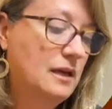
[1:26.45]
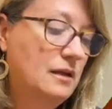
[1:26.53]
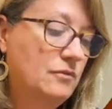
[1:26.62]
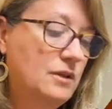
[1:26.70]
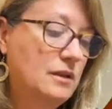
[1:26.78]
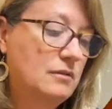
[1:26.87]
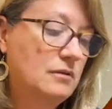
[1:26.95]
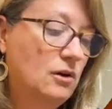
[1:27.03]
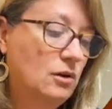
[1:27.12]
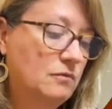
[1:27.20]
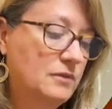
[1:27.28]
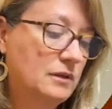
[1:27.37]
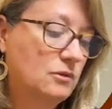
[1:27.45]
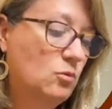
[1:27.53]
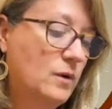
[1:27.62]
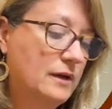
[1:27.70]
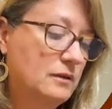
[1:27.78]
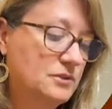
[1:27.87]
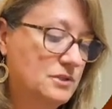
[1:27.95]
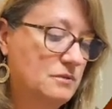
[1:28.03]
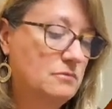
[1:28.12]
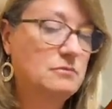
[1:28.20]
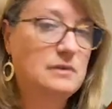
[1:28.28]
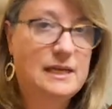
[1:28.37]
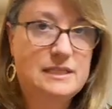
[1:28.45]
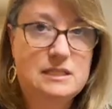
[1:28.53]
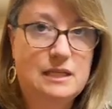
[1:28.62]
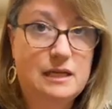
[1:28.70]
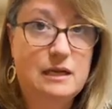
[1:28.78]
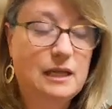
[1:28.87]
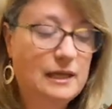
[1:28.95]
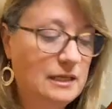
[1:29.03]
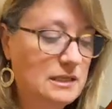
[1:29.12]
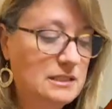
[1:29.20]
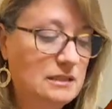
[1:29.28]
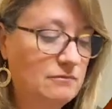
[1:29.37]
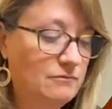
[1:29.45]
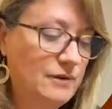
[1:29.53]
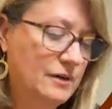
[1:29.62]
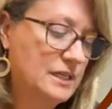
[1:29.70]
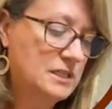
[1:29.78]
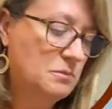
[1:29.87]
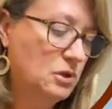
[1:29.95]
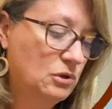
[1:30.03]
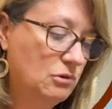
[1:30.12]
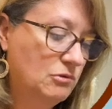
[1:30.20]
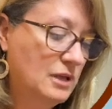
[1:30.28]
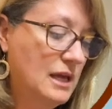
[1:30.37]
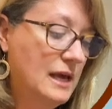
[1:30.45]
and then all of the little wells are nicely glazed and very smooth